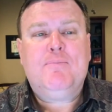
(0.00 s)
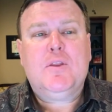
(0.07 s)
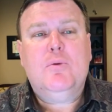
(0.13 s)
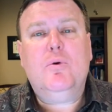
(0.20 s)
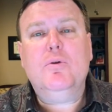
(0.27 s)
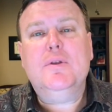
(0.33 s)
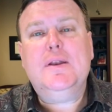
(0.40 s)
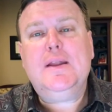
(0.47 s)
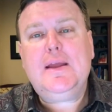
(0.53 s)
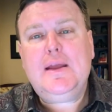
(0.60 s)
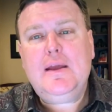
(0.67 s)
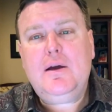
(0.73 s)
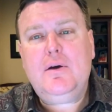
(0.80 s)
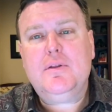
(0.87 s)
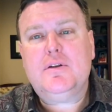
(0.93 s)
Well,
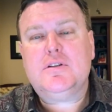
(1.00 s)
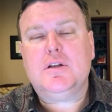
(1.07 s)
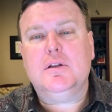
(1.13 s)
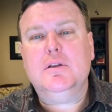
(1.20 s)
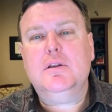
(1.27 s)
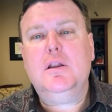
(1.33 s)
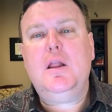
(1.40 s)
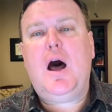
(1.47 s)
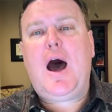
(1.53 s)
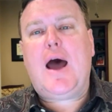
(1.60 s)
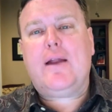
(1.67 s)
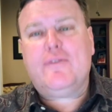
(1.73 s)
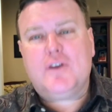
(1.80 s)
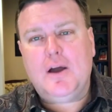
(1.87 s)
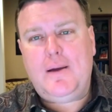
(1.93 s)
now there's a lot
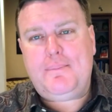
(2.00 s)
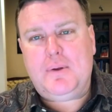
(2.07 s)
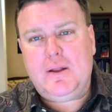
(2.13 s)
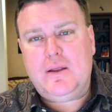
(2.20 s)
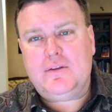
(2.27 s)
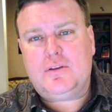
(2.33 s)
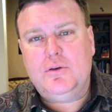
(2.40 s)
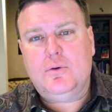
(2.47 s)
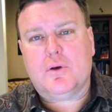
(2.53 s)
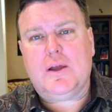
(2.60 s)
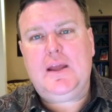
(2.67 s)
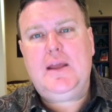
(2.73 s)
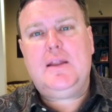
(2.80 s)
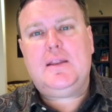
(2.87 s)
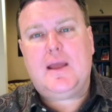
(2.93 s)
of companies who are
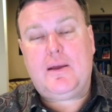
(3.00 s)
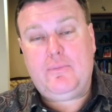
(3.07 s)
in that,